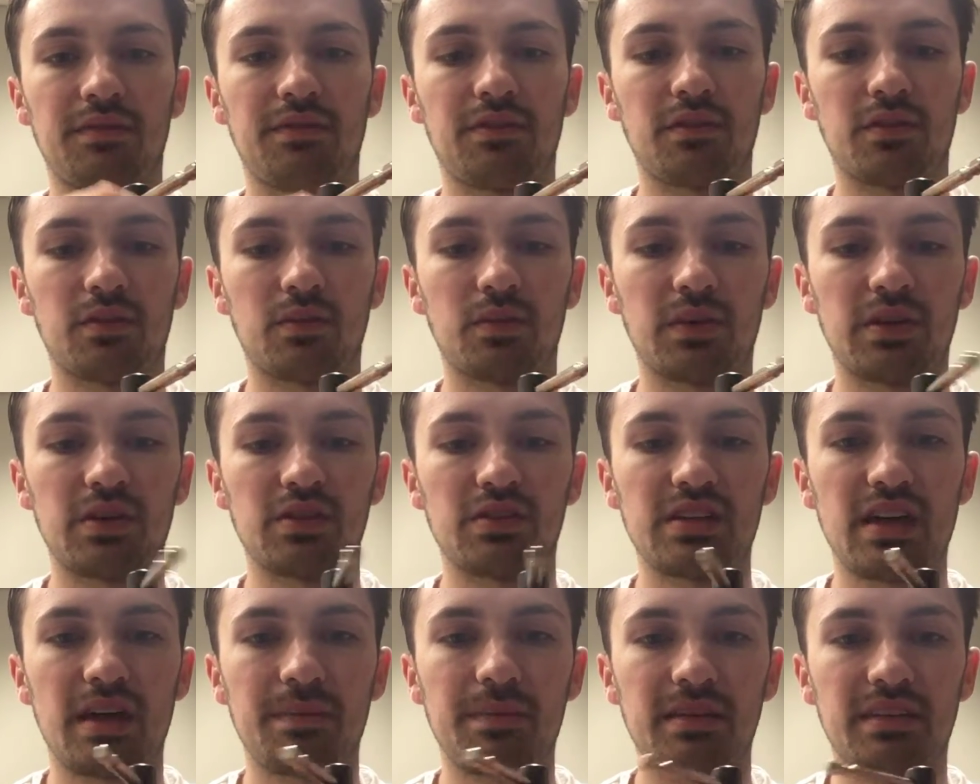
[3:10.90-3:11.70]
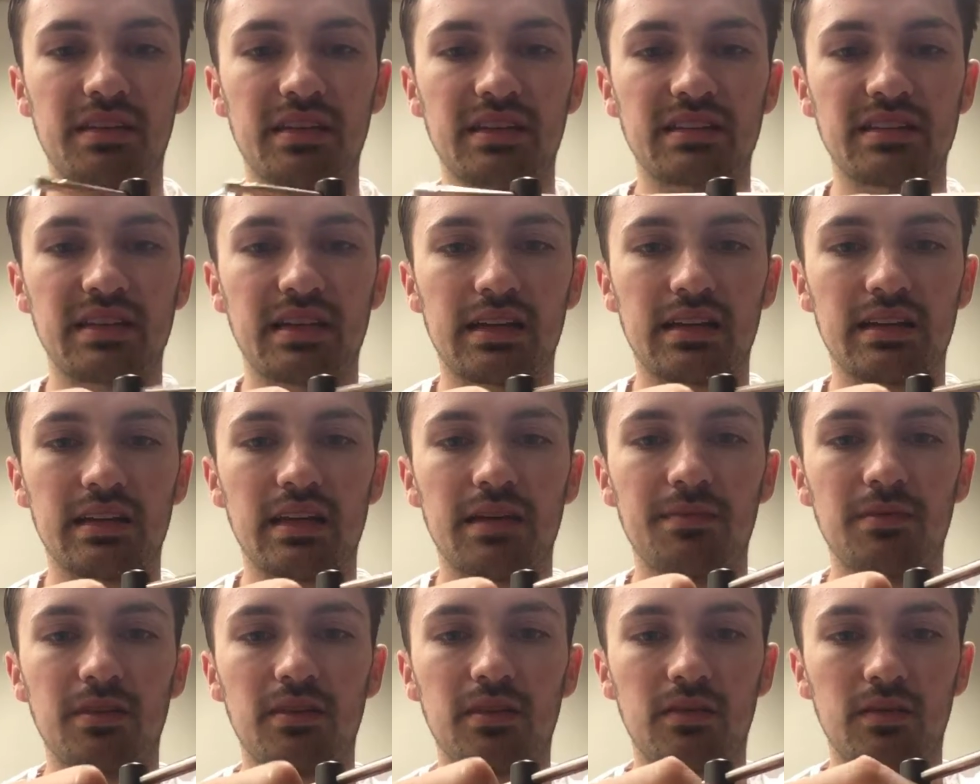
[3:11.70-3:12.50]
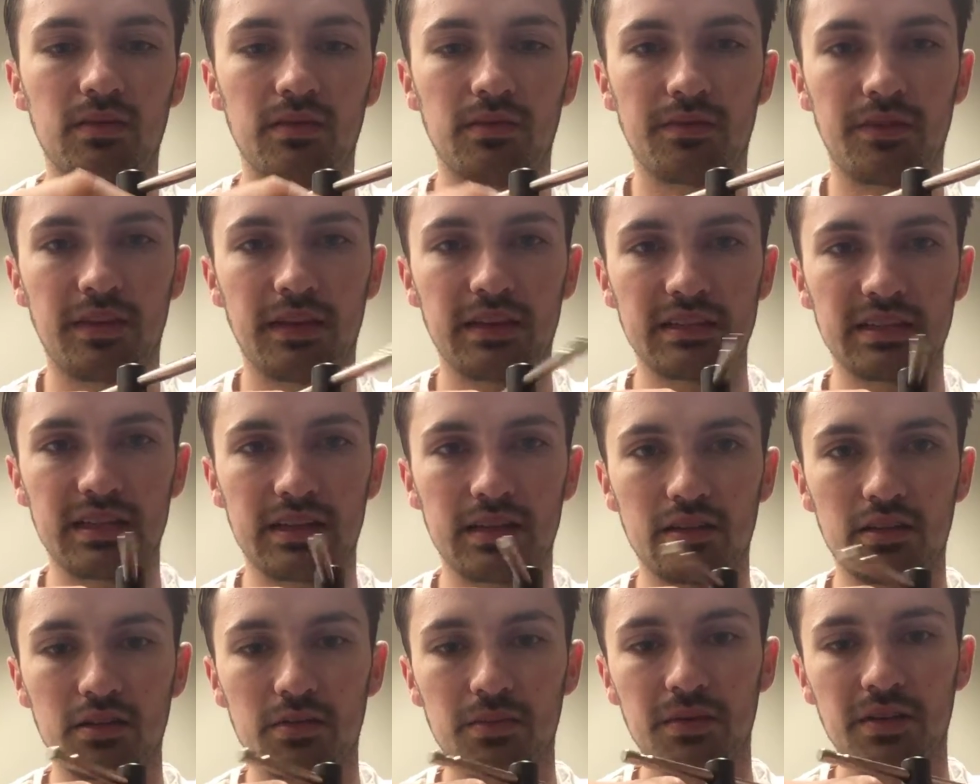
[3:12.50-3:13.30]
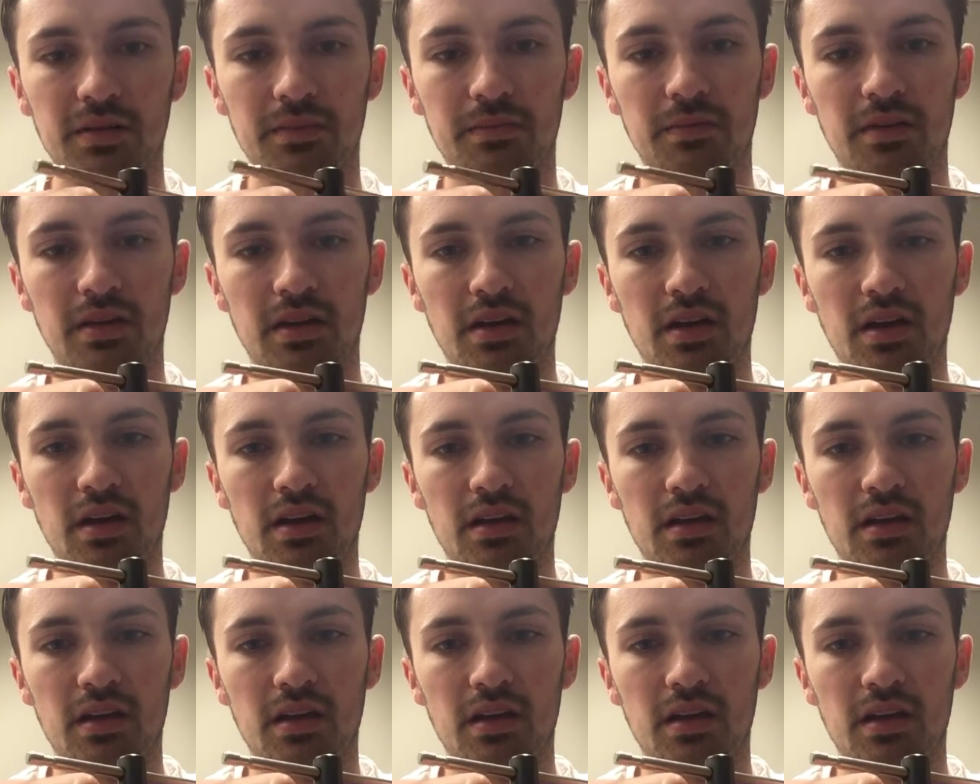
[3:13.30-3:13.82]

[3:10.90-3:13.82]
for when you're tapping things like aluminum,